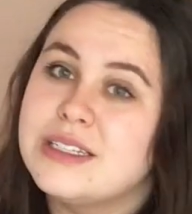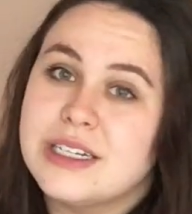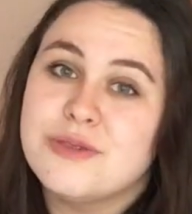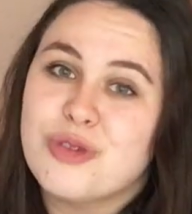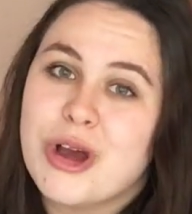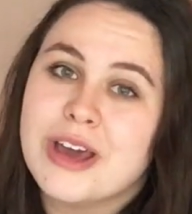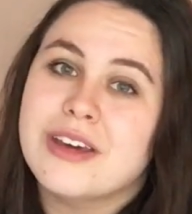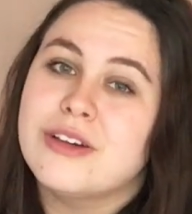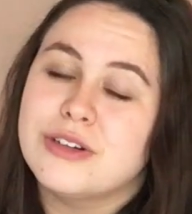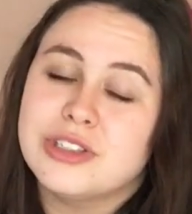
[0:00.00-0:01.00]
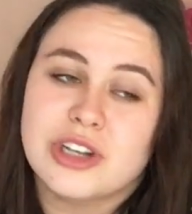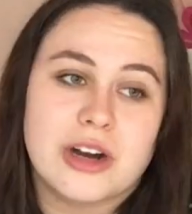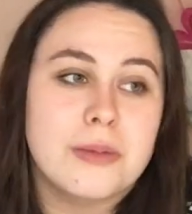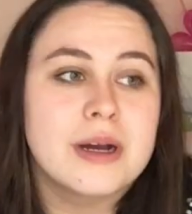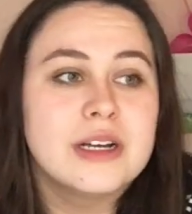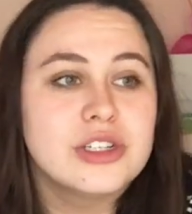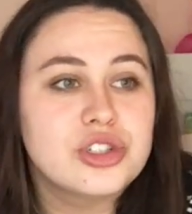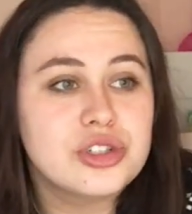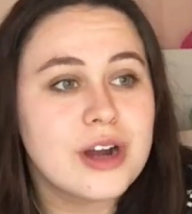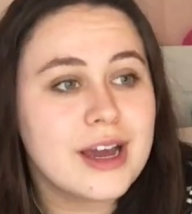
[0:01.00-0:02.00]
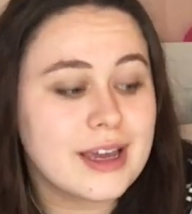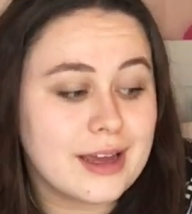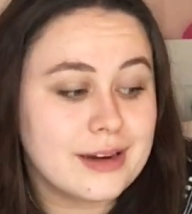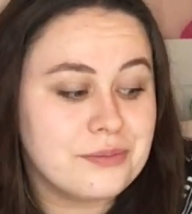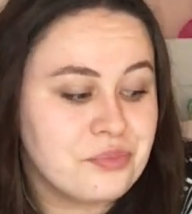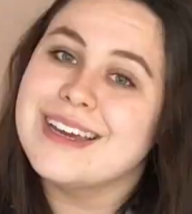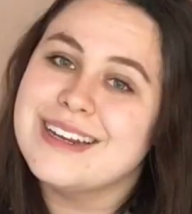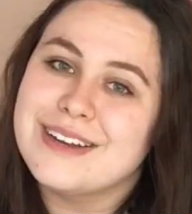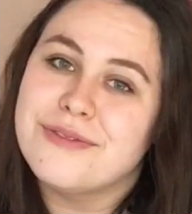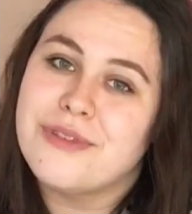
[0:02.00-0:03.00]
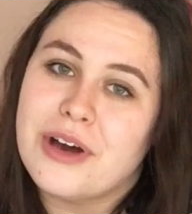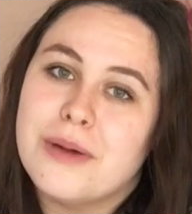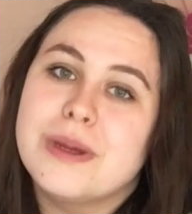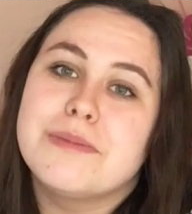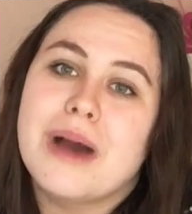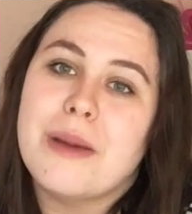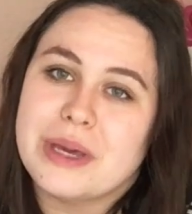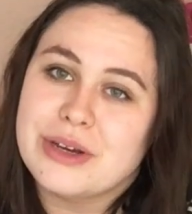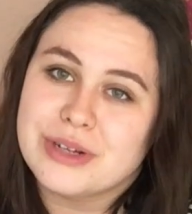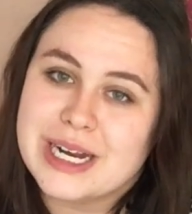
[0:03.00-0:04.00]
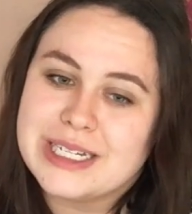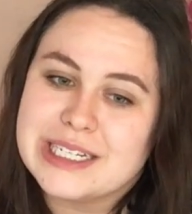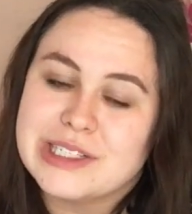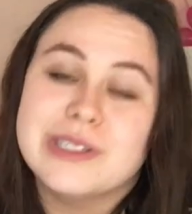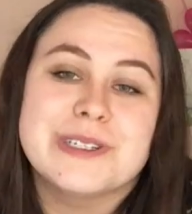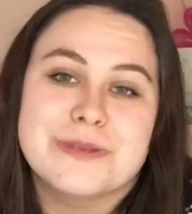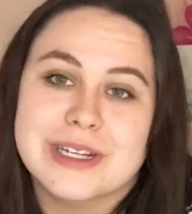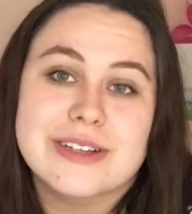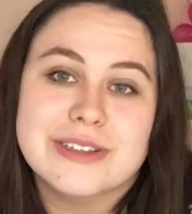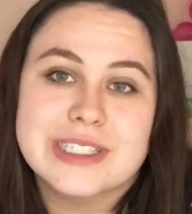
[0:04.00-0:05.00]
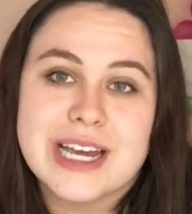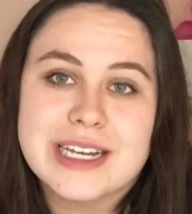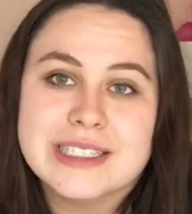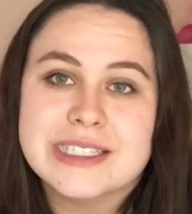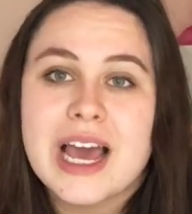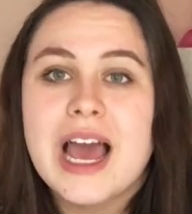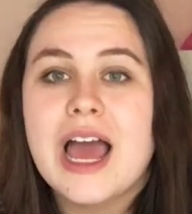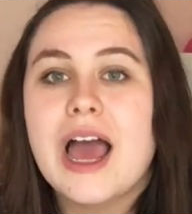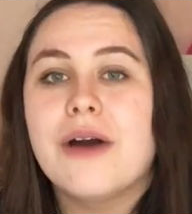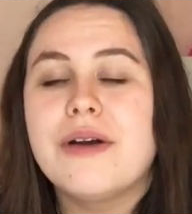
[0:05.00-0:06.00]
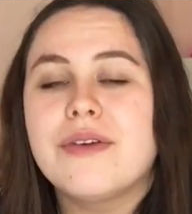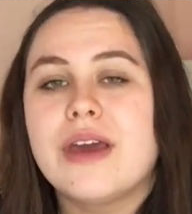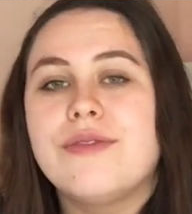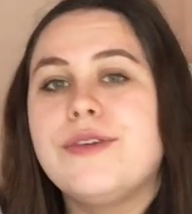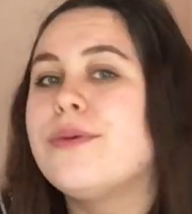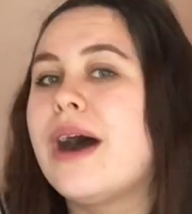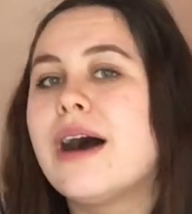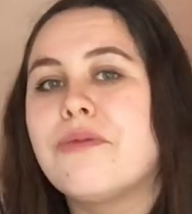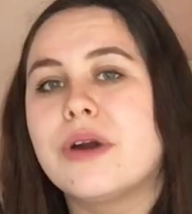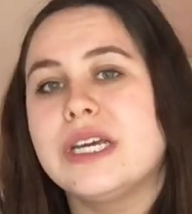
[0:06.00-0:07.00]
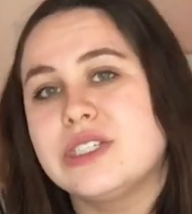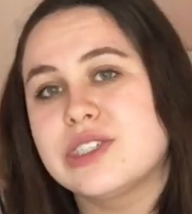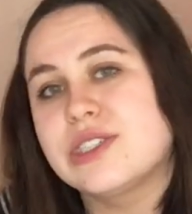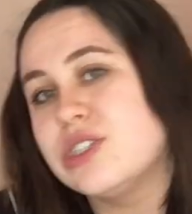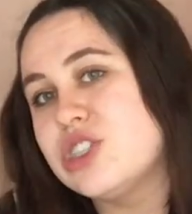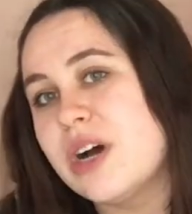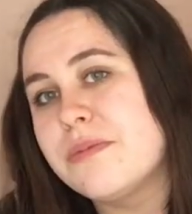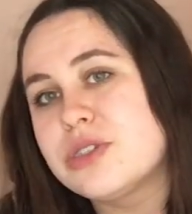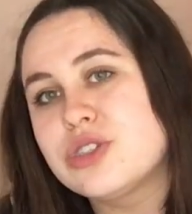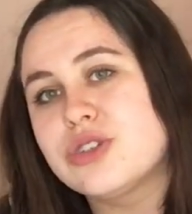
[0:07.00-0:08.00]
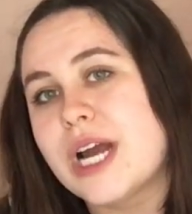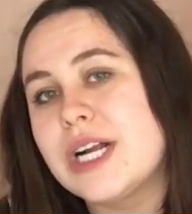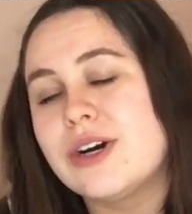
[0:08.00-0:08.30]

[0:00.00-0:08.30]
Didn't work. Good job. try again. You can confirm it might be a good idea to do one of those tests. However, if you are wanting just to jump straight